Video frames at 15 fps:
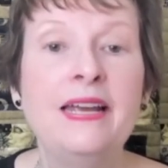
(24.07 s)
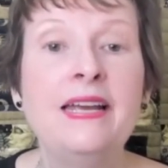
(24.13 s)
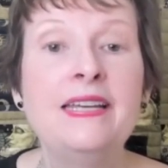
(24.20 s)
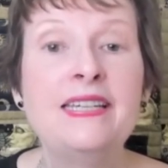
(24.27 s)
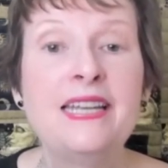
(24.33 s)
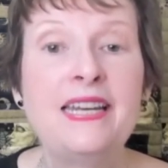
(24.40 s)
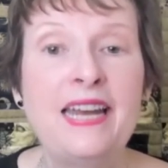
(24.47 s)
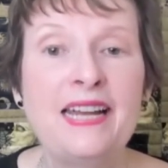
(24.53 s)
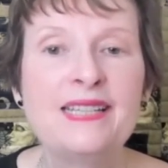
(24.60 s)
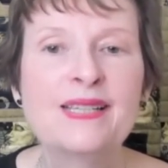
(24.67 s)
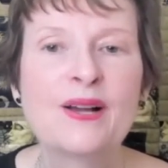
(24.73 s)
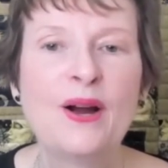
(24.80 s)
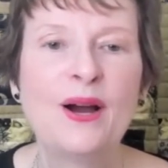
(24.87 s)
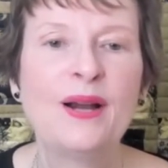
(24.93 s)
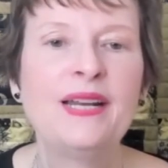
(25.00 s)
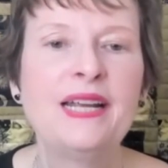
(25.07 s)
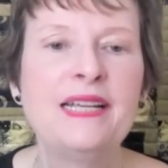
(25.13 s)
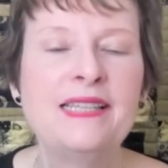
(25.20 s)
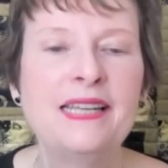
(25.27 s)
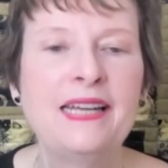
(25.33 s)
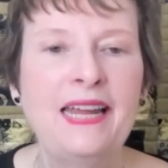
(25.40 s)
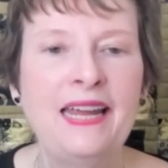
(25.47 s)
Today's card
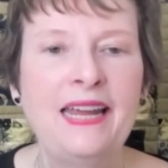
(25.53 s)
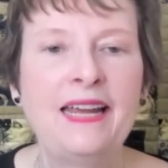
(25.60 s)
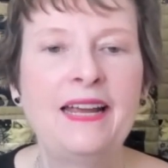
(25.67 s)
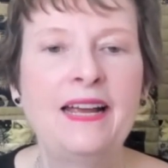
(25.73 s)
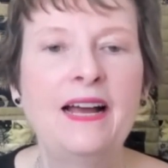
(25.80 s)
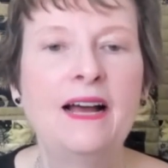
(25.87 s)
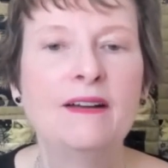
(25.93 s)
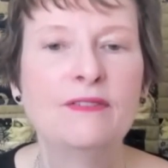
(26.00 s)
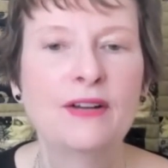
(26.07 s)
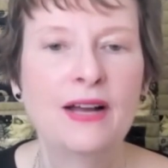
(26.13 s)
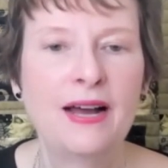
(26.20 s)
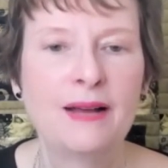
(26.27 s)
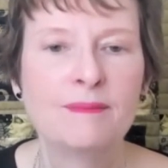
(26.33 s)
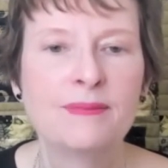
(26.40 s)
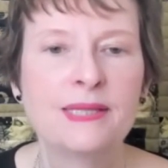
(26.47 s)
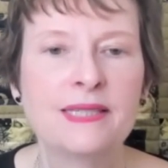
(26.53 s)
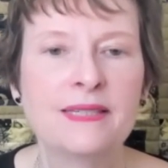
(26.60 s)
is the King of Cups.